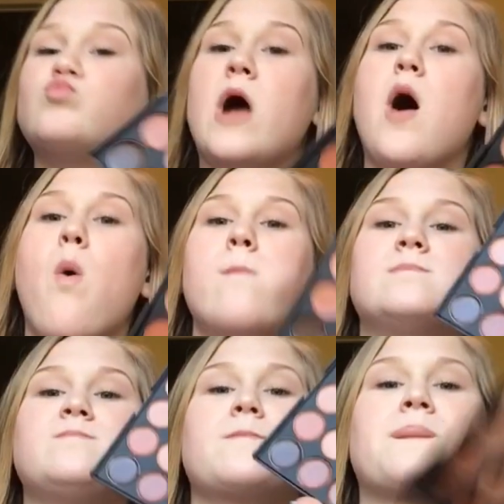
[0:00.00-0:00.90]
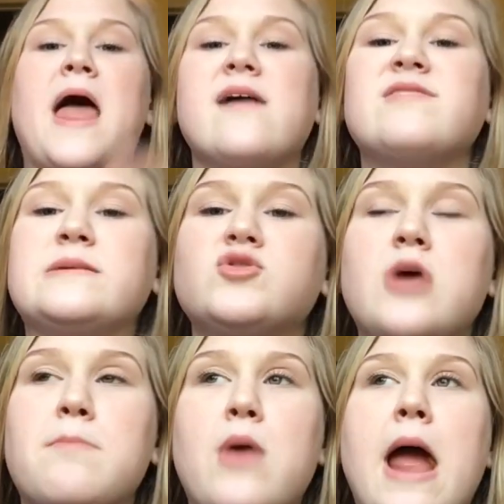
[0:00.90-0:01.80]
Oh, I have
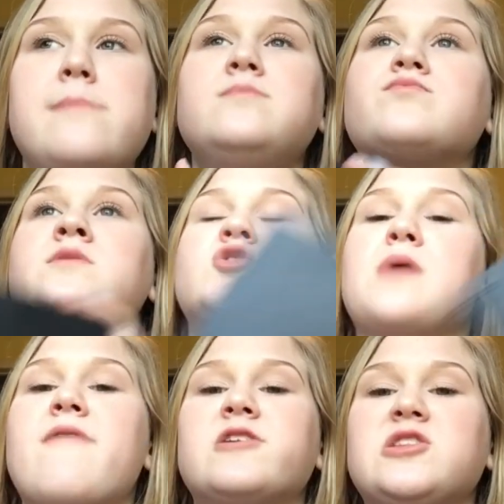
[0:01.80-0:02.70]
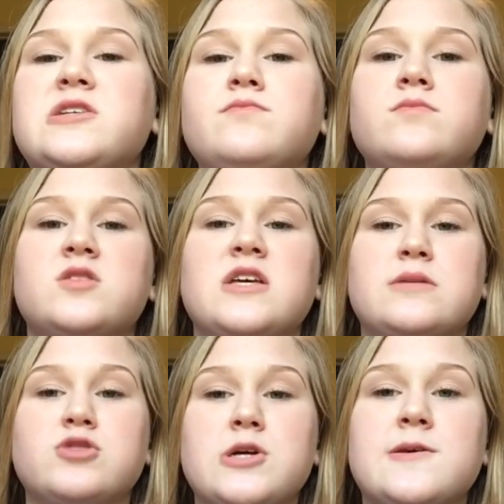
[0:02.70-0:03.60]
Amazon Prime, so everything that
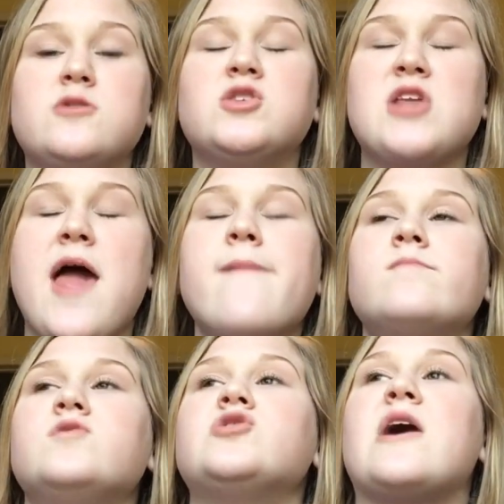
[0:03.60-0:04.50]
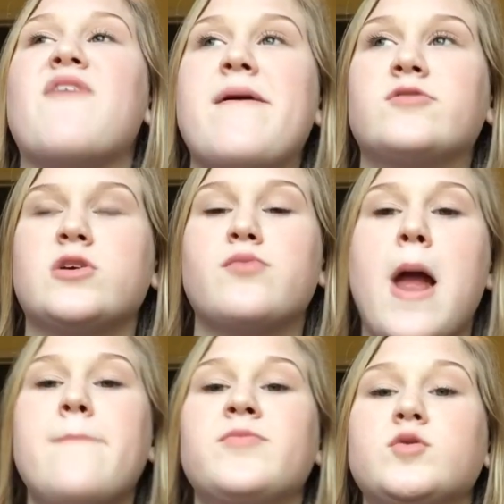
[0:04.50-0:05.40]
I'm showing you today is off Amazon
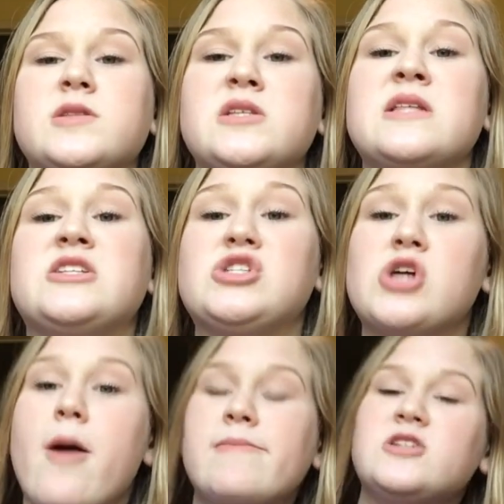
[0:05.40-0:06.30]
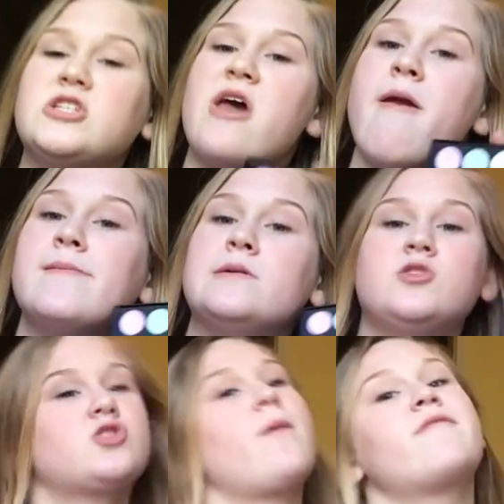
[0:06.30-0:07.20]
Prime. The one thing that didn't come in today
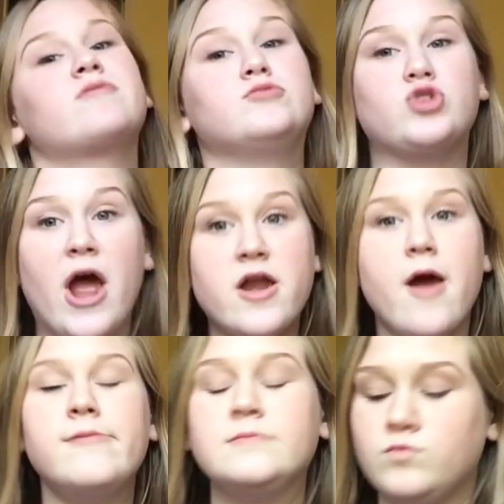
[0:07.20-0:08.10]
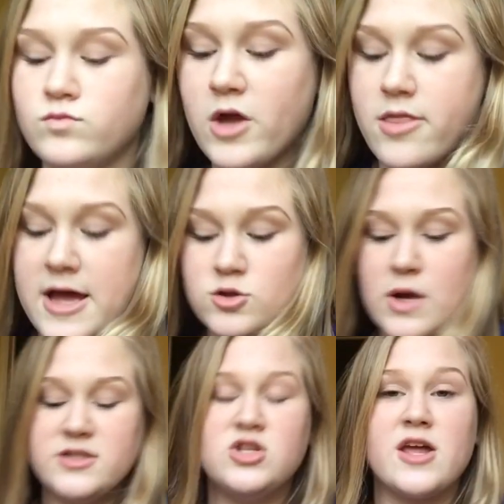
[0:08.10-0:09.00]
was coming from China, and that's
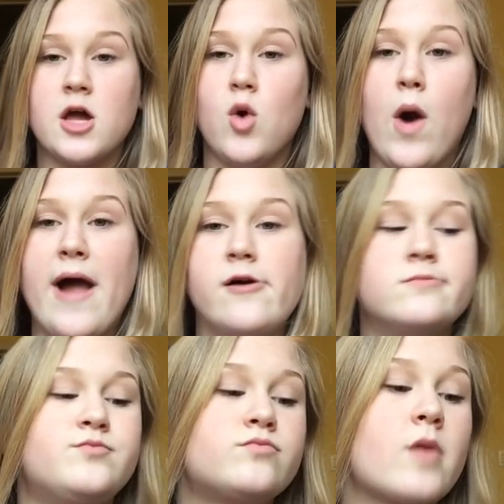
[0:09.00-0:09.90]
why it's taking a while.